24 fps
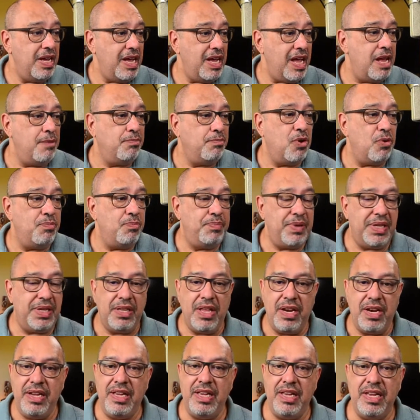And
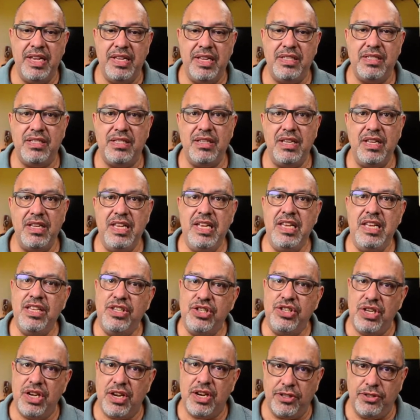mobility is
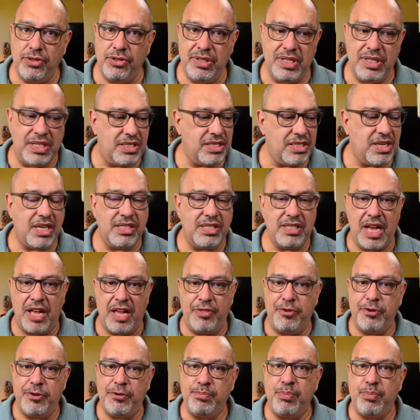easier to discuss
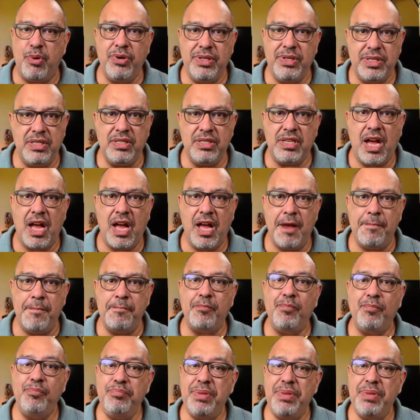at this point in time